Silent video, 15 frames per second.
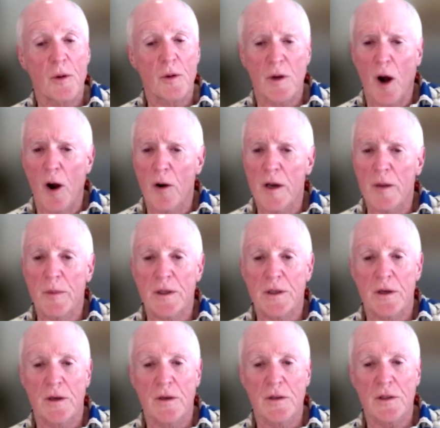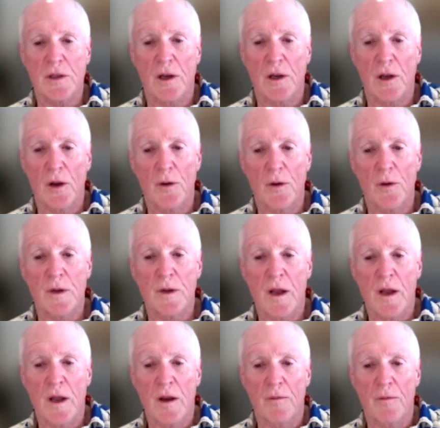RE materials on loan
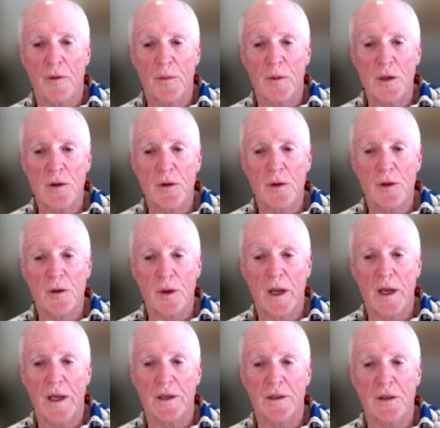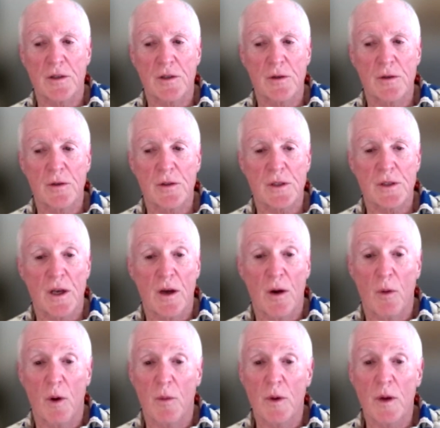from the UUA to choose
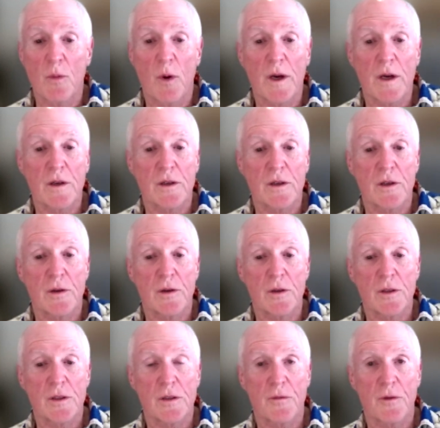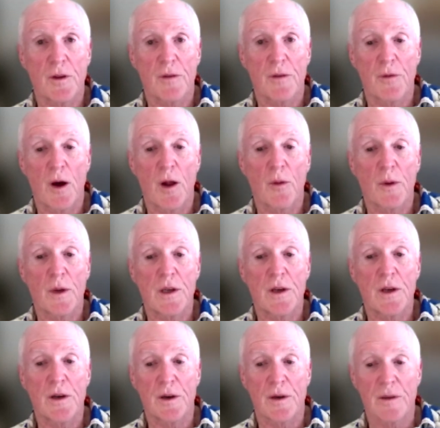what we wanted to use for the following
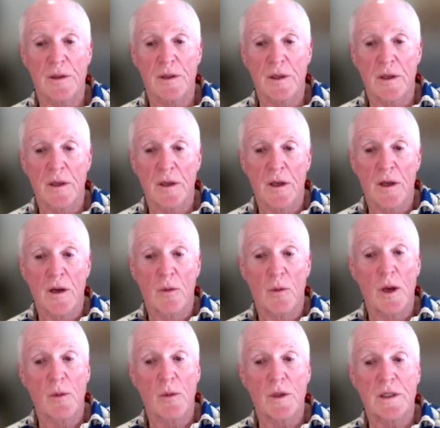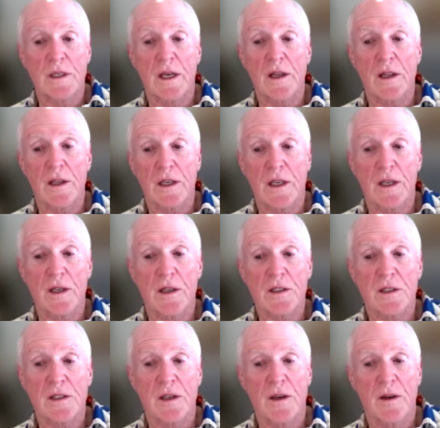year. We would tell the
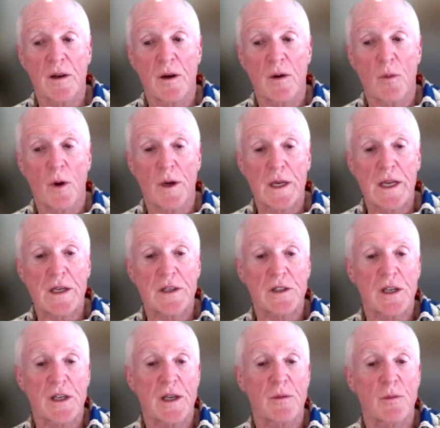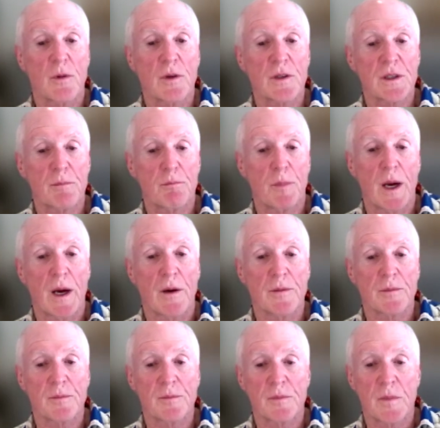kids what each kit was about
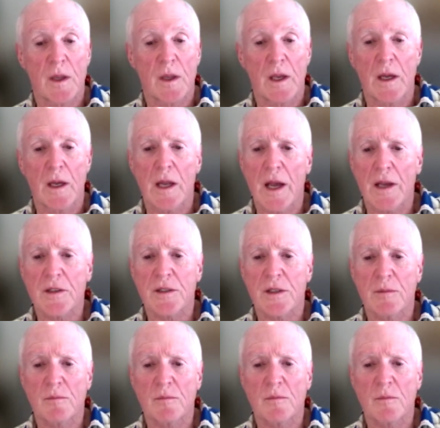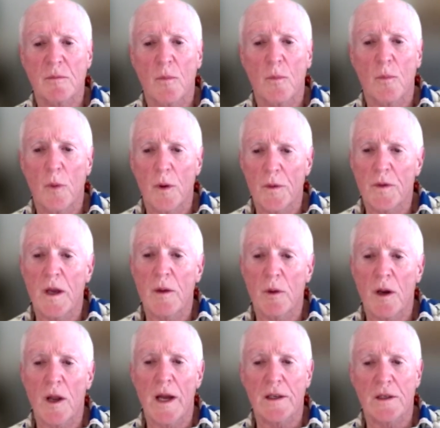and ask them what they would
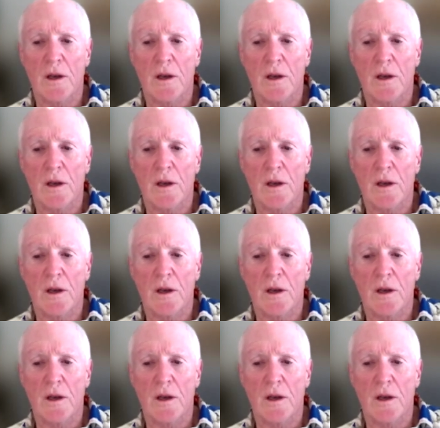like to